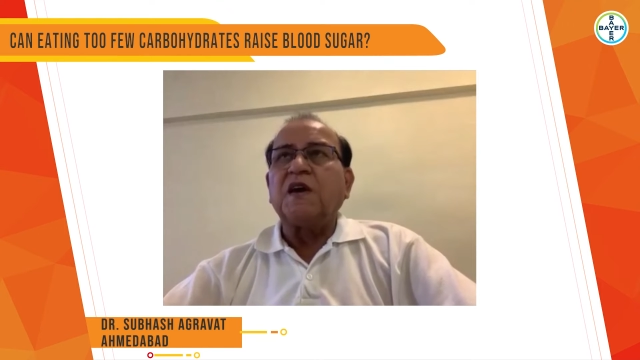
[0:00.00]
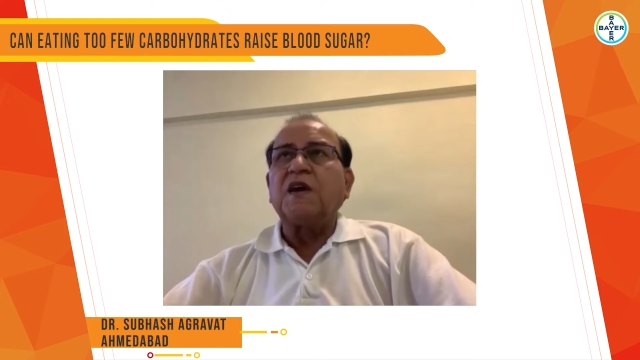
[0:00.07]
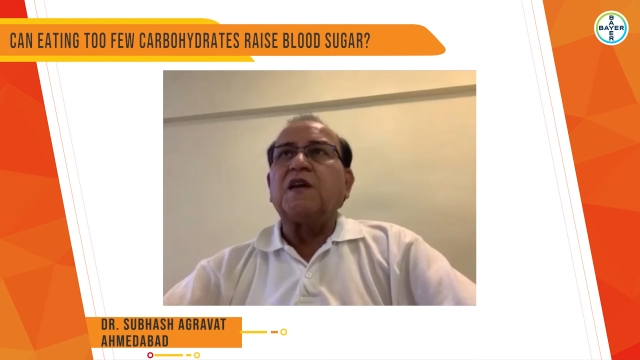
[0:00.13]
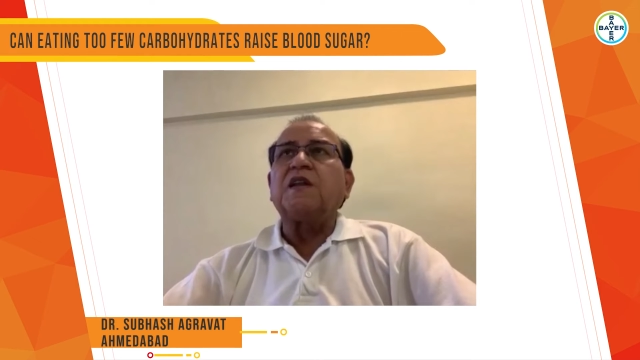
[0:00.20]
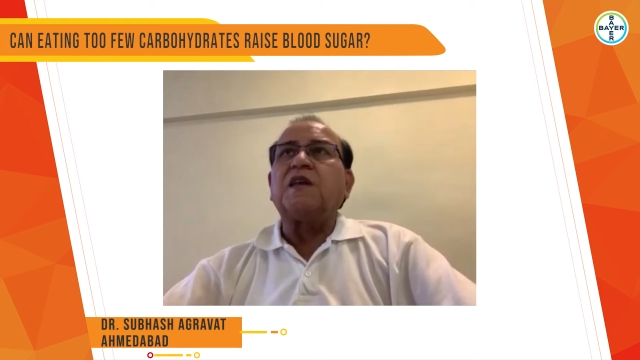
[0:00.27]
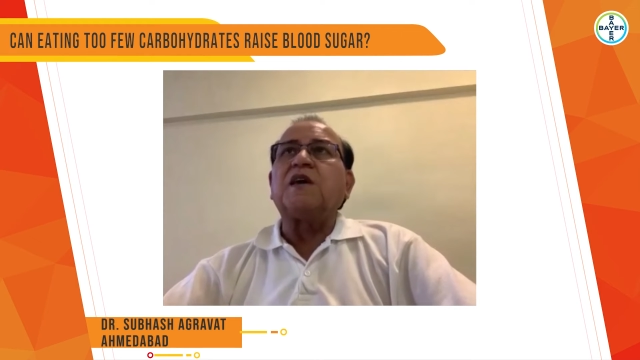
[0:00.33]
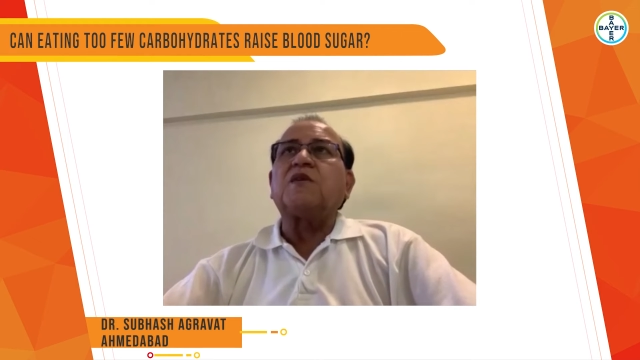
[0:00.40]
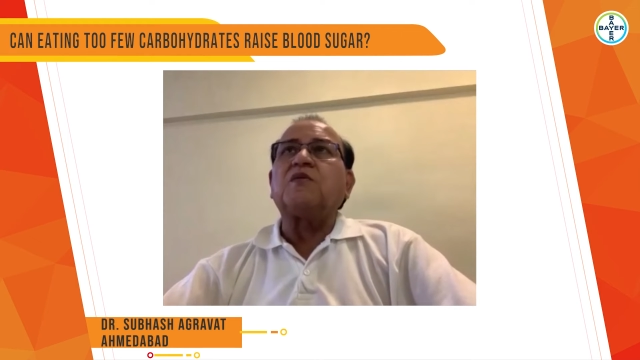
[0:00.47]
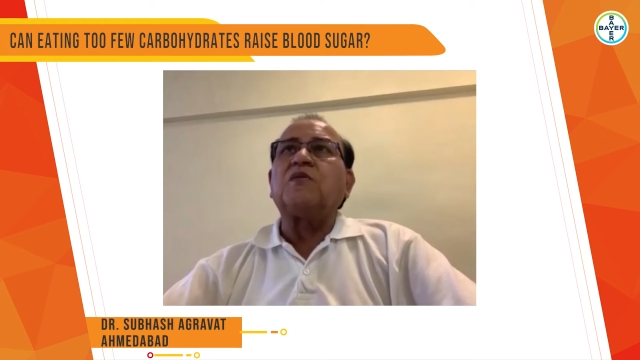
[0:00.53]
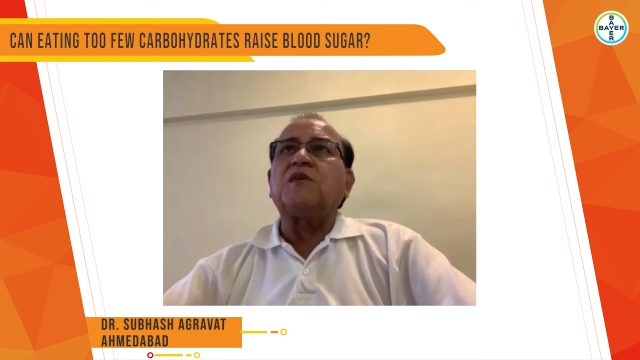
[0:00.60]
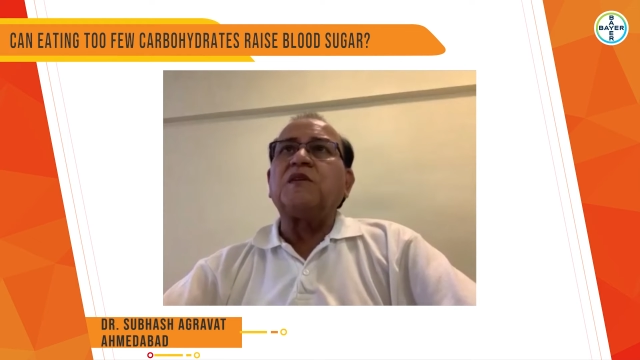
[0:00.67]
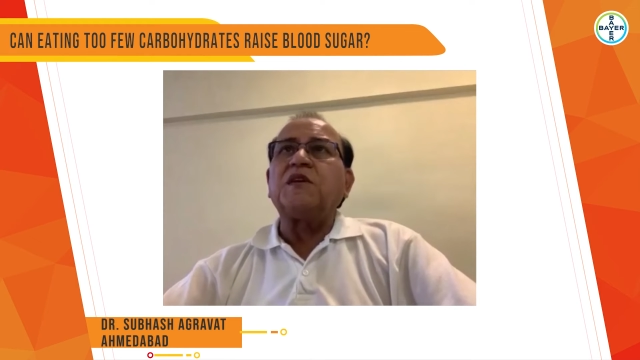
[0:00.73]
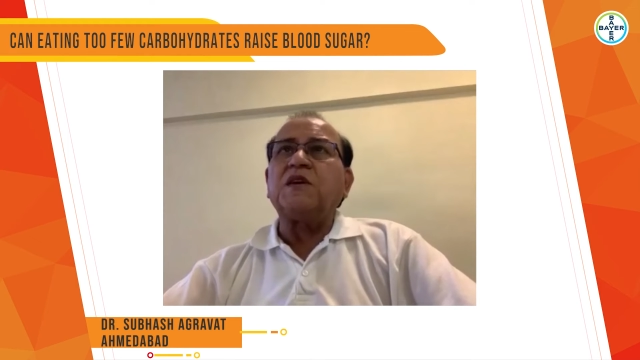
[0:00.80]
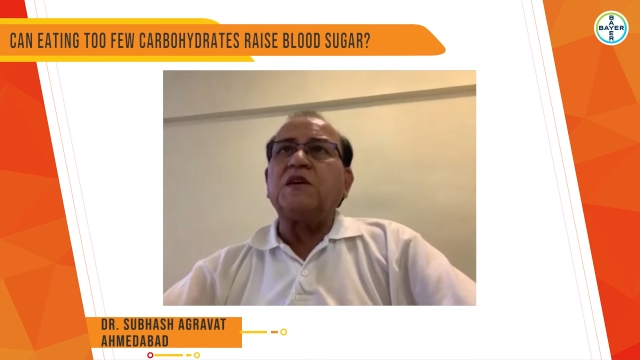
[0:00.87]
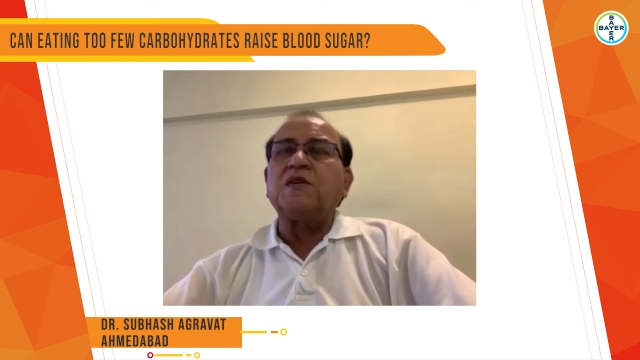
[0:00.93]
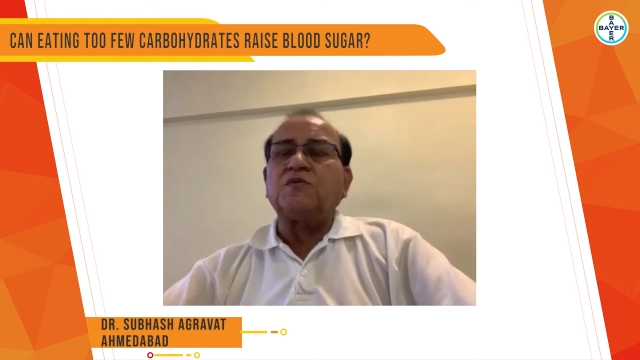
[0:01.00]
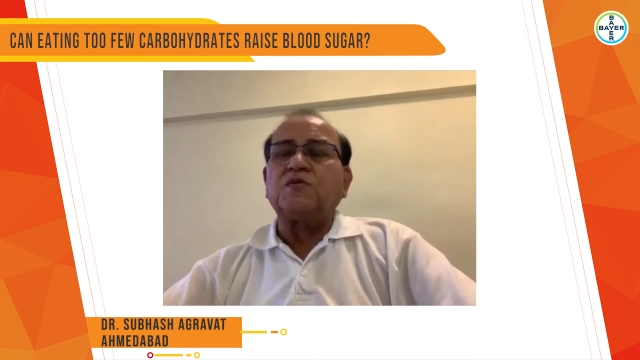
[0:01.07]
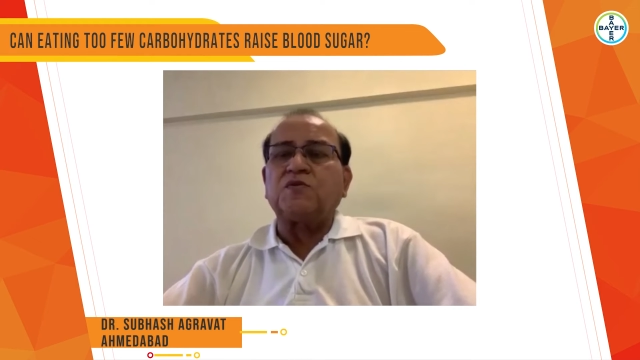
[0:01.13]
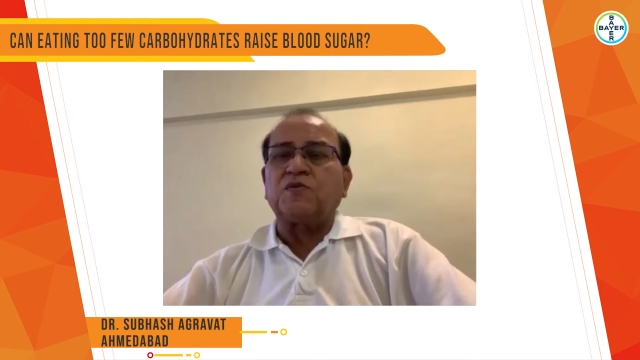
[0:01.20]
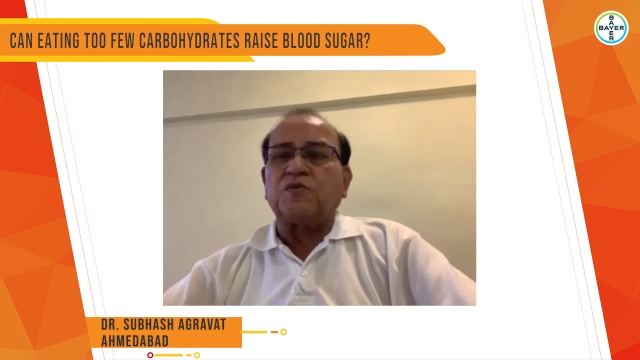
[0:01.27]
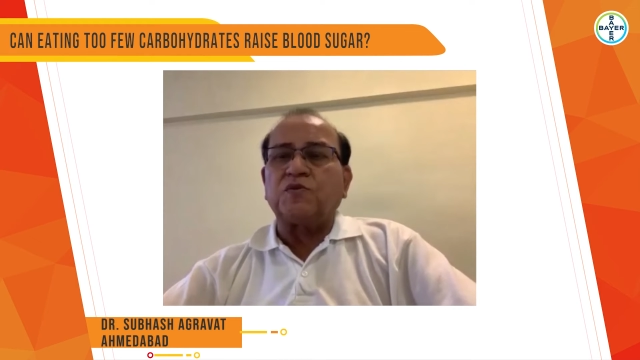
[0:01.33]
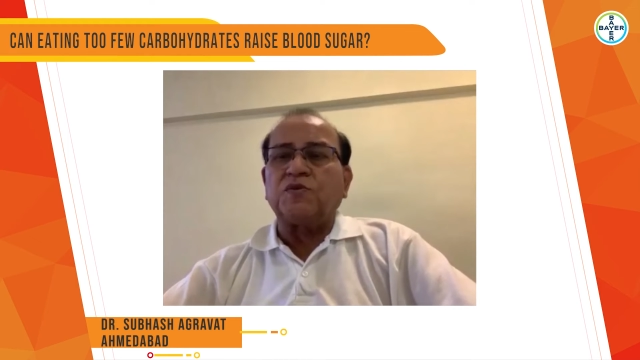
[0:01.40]
and according
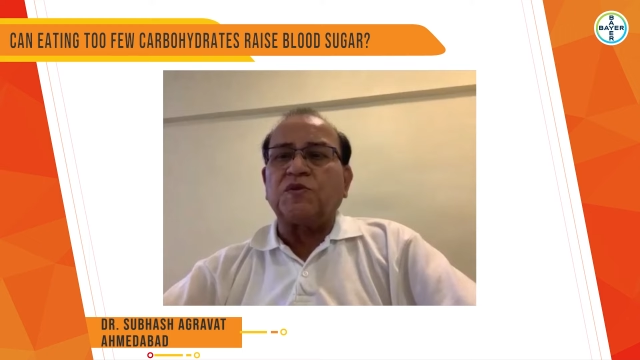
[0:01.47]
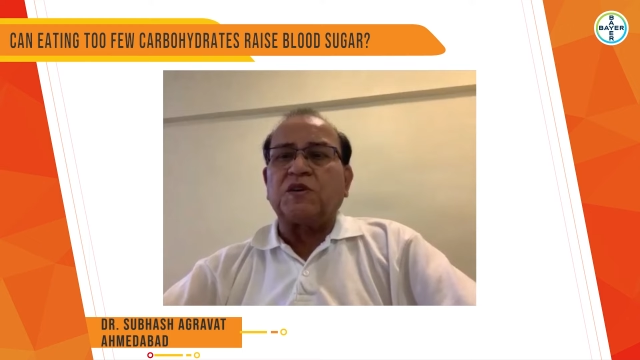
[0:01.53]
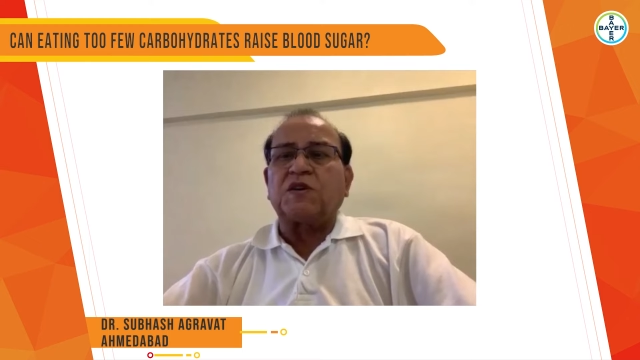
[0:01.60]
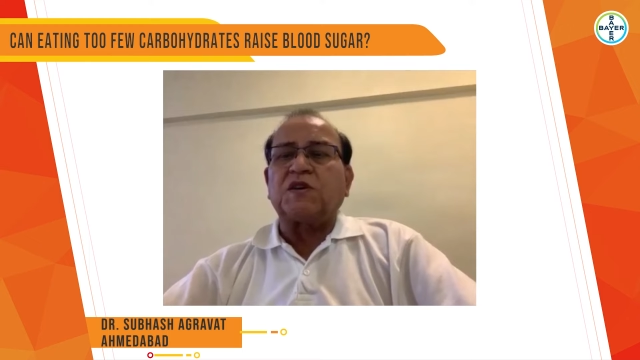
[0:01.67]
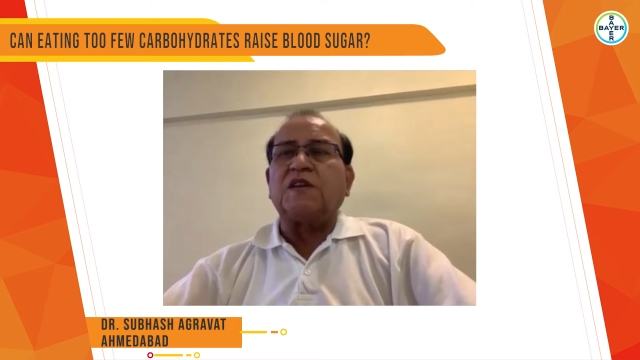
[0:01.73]
to the